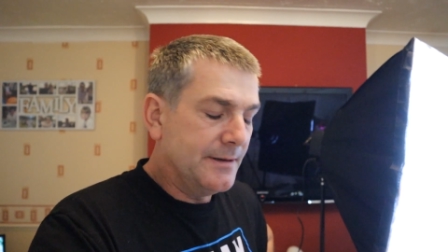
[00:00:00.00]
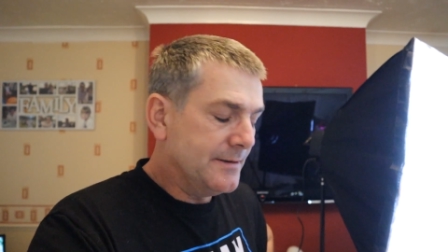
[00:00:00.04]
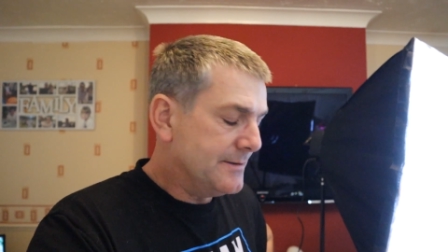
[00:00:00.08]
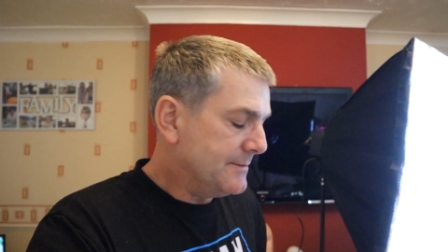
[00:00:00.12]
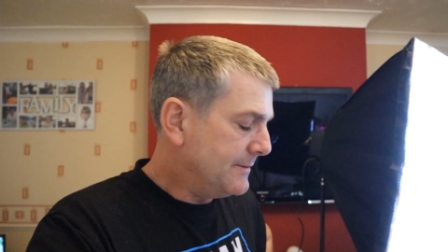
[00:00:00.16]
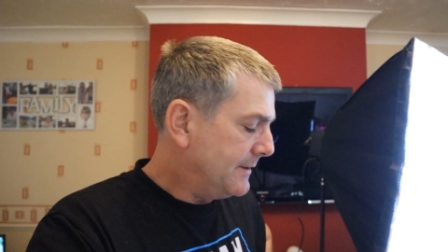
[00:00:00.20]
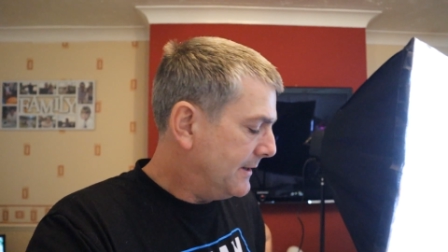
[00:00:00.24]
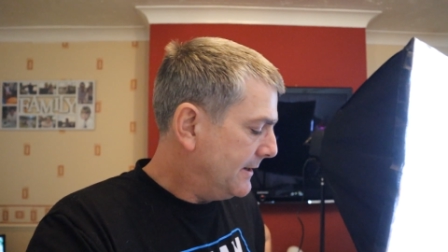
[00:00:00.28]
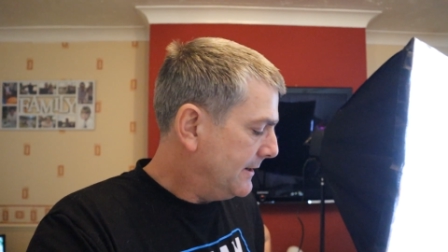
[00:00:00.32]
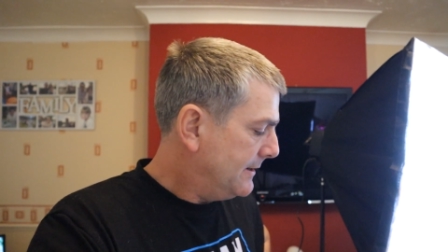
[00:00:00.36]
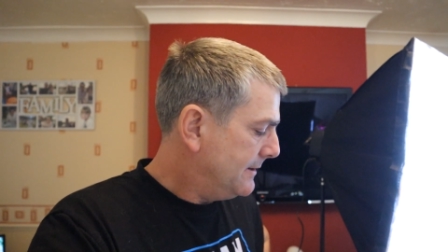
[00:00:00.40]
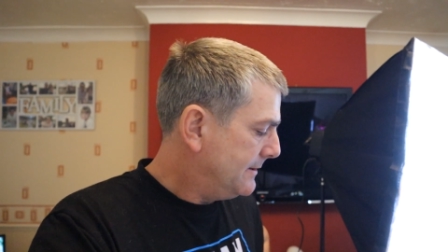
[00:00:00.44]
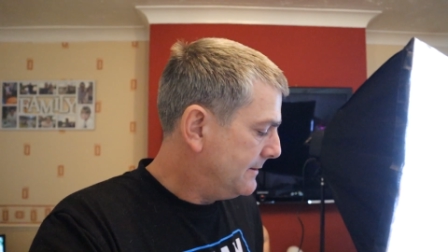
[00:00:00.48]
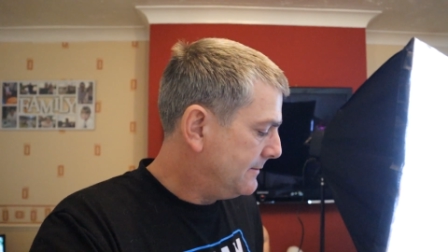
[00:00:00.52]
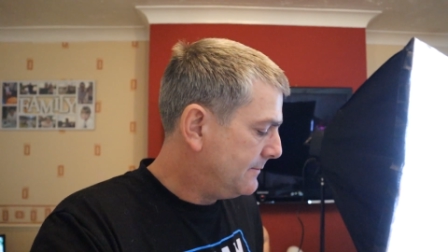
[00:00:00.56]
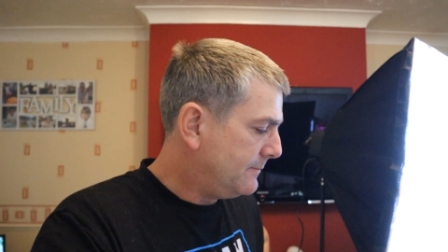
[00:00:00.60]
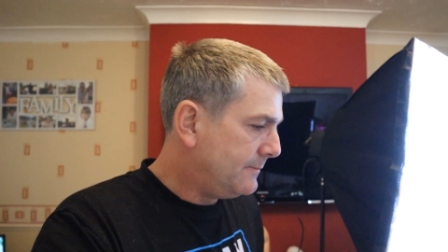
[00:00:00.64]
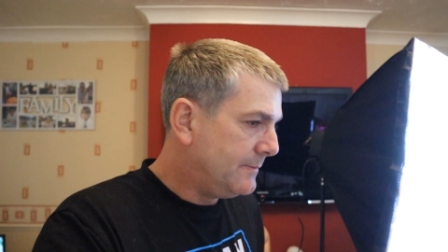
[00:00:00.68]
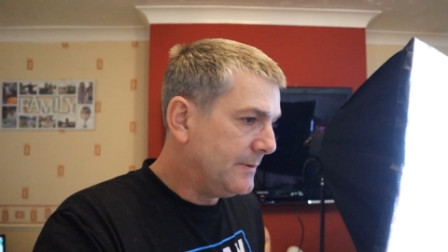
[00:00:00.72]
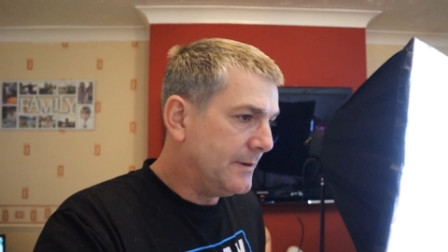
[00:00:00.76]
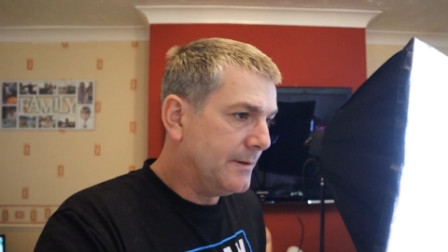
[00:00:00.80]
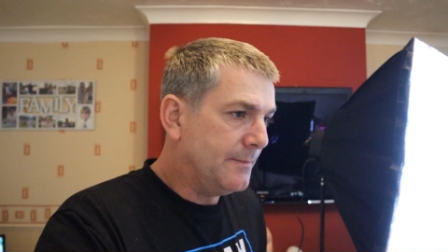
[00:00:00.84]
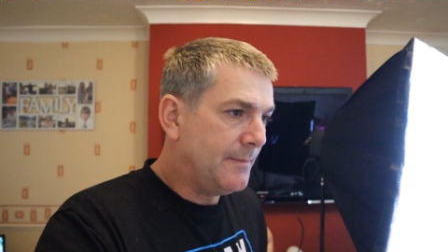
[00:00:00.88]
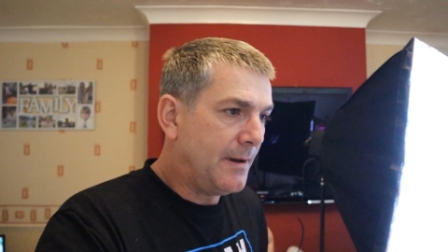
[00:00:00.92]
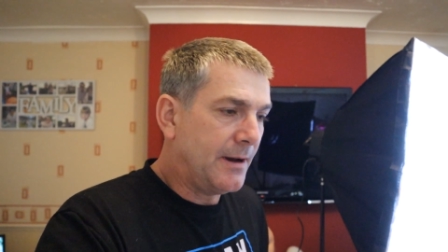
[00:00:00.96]
into it
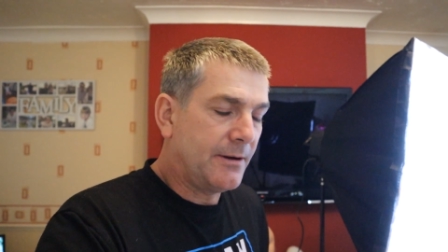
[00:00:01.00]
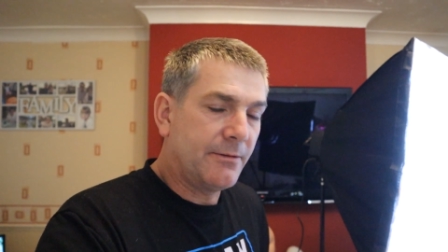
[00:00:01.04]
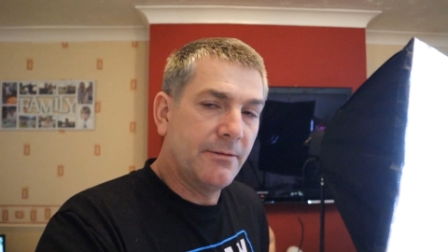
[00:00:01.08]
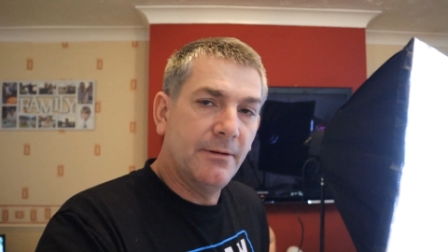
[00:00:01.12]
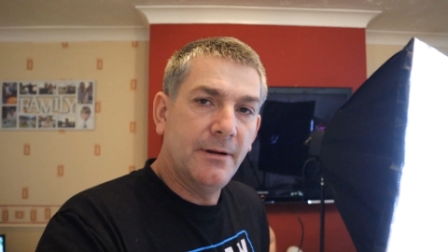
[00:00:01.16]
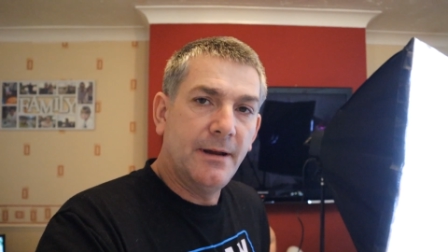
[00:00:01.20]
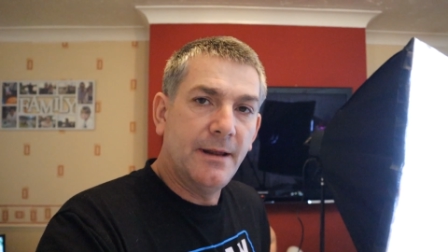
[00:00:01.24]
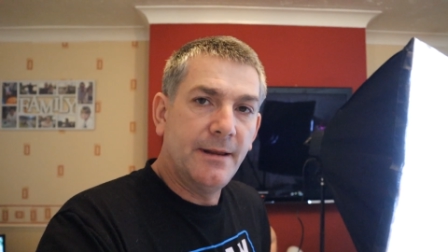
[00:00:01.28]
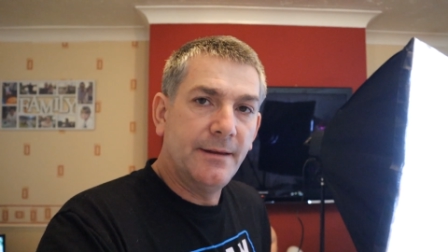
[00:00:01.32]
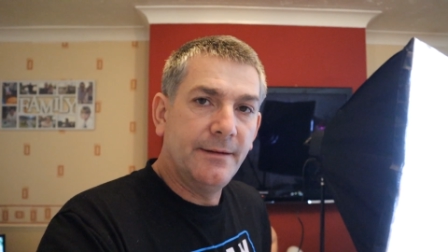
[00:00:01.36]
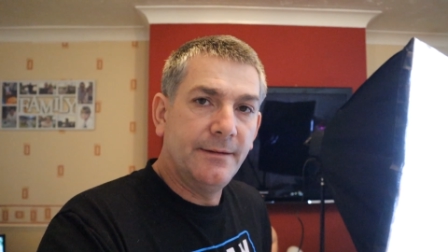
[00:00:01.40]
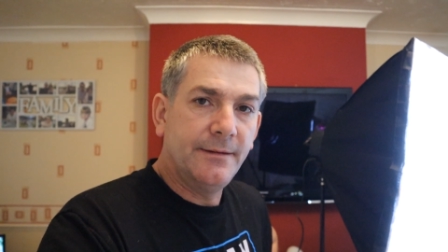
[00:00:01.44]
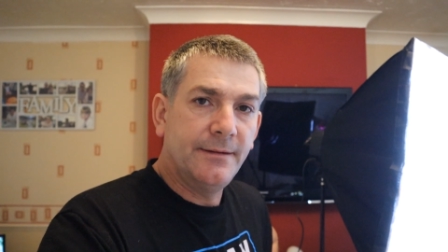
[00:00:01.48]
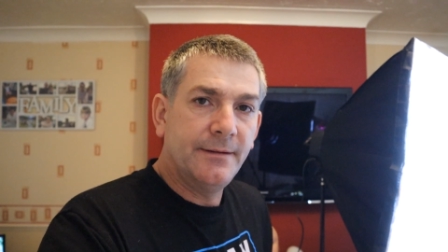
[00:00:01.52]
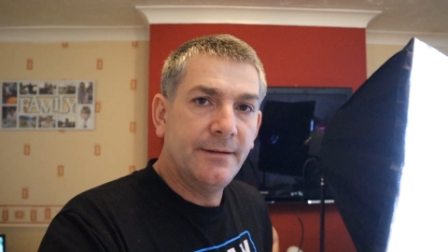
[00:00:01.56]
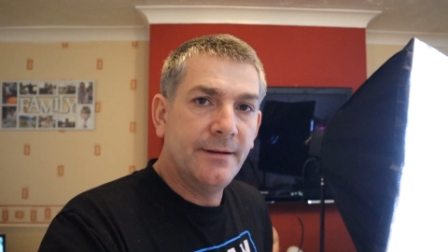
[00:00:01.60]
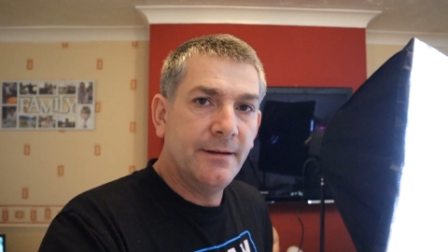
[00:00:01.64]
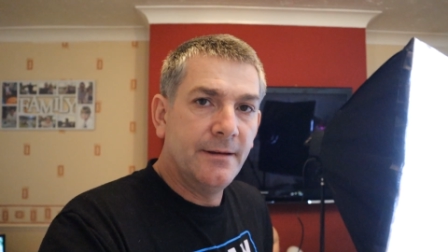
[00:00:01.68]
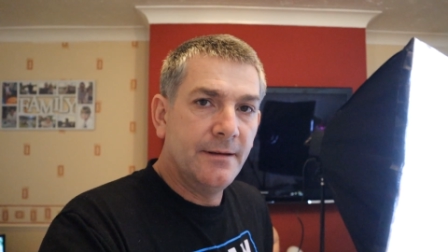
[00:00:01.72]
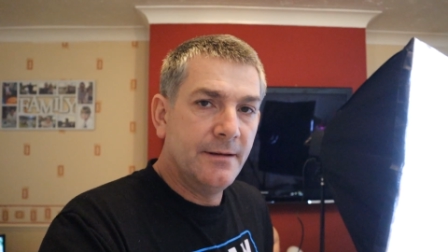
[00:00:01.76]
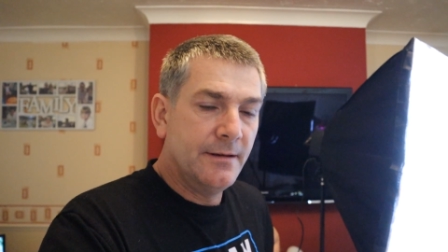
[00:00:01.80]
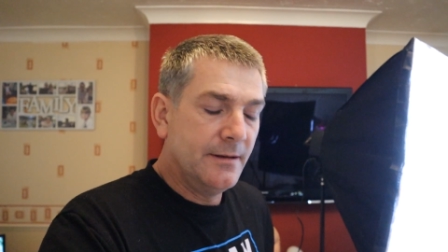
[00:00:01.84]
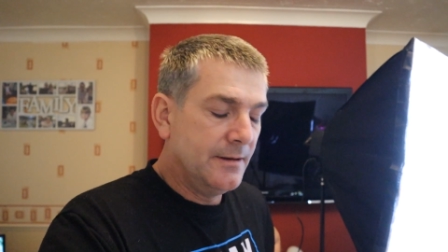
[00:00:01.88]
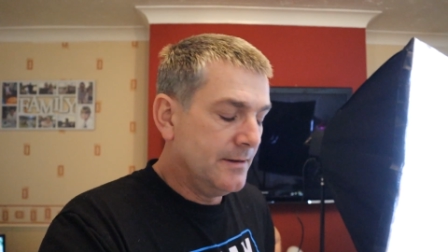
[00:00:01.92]
with the macro lens,